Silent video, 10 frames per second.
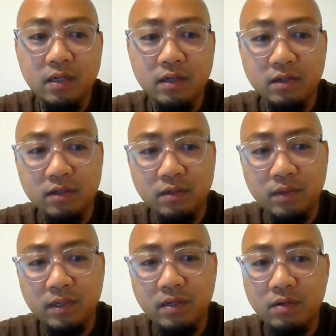in a clear
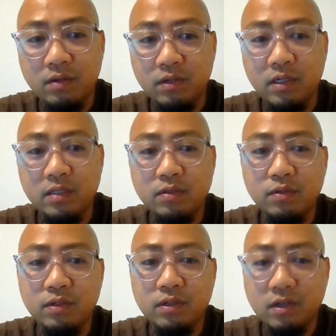way and how to organize
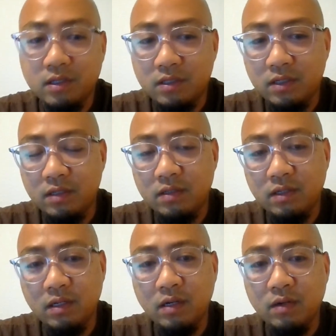tutorial content
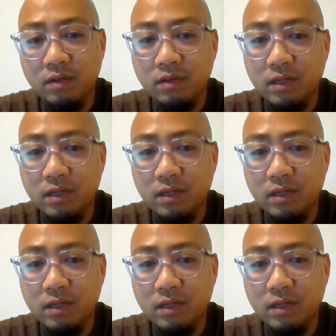and how to